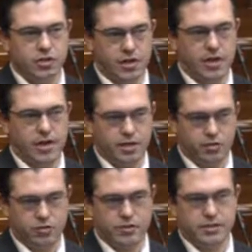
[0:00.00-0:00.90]
in
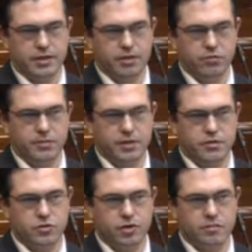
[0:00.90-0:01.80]
order to take up these
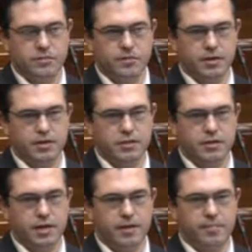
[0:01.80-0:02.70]
jobs, because